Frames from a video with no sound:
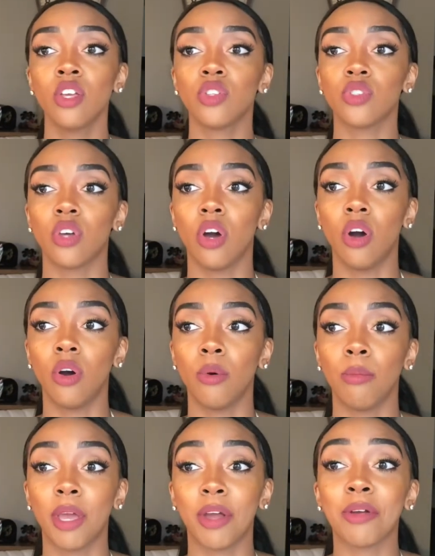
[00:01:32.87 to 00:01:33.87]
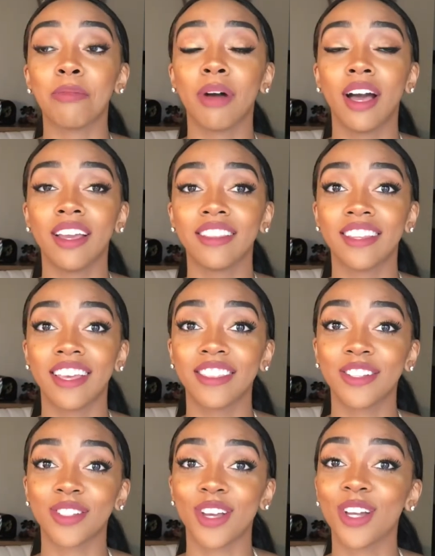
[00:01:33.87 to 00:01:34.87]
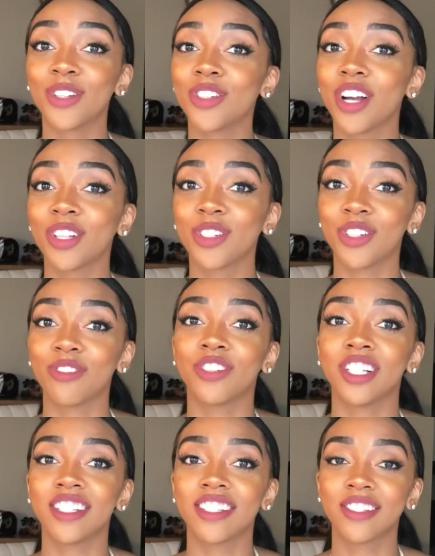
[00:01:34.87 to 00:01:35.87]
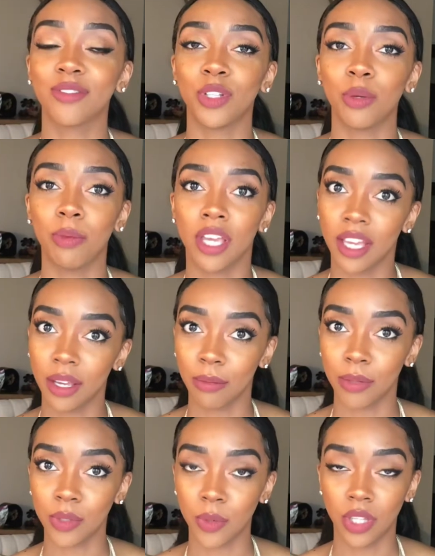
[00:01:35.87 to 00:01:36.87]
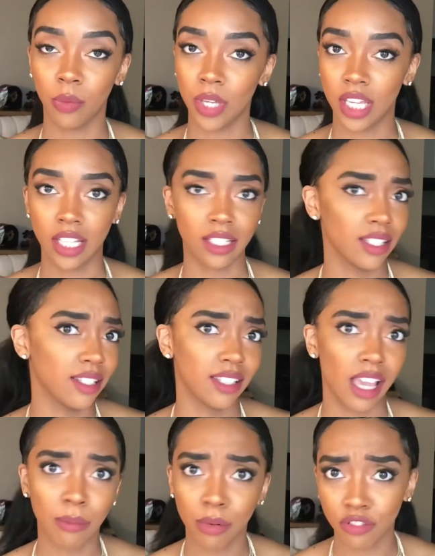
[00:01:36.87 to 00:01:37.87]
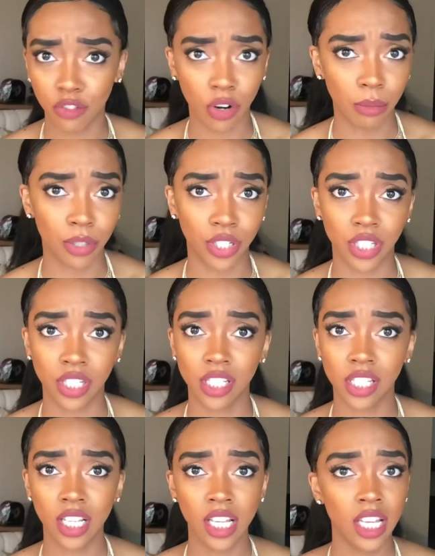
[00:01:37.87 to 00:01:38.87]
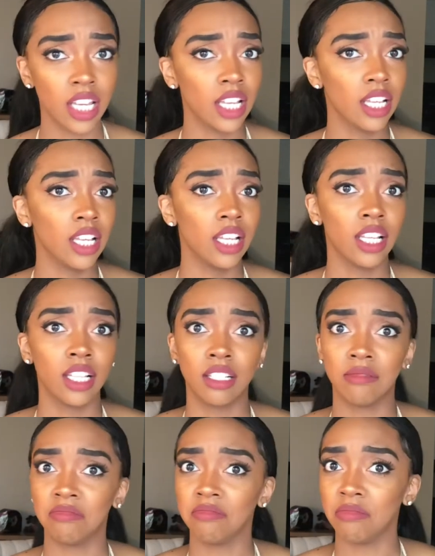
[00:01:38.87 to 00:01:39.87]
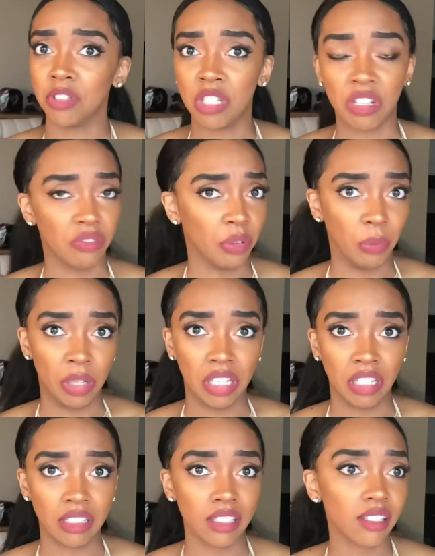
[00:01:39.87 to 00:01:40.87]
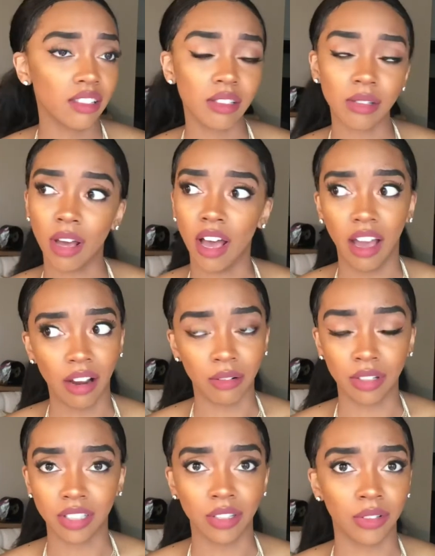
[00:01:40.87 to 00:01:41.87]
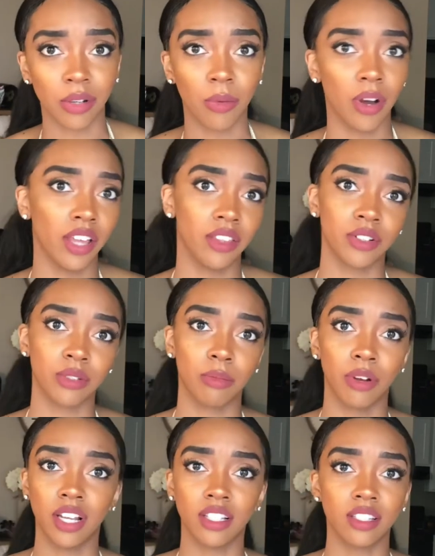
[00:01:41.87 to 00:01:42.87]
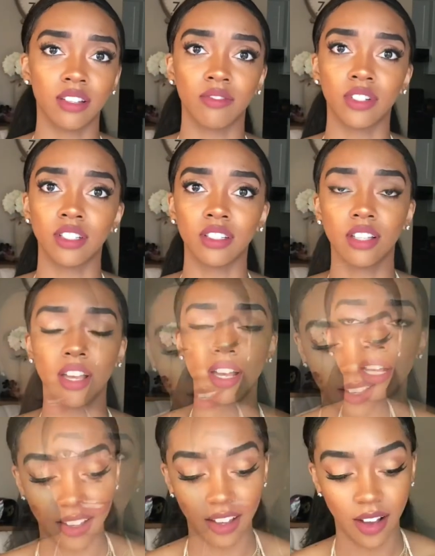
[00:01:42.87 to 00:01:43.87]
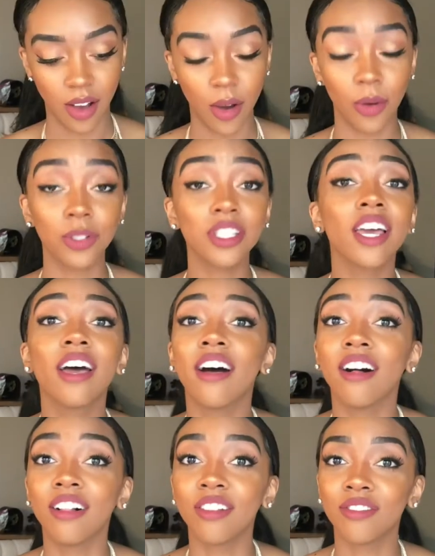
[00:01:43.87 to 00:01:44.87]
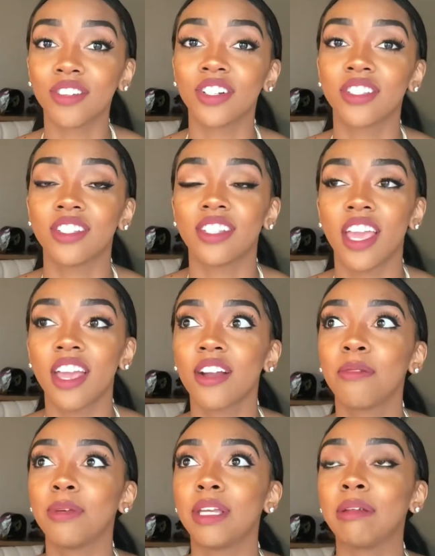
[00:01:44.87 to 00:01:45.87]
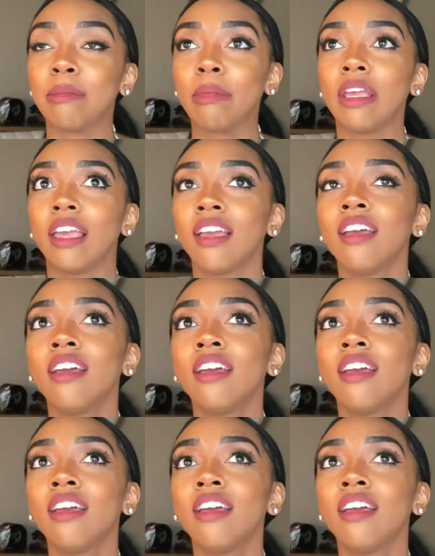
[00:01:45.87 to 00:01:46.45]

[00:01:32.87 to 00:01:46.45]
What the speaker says: So bear in mind that there's a $100 difference when you pick between the weekends. Same performers, different weekends. So I really don't know why there's a price difference. Hotel versus Airbnb.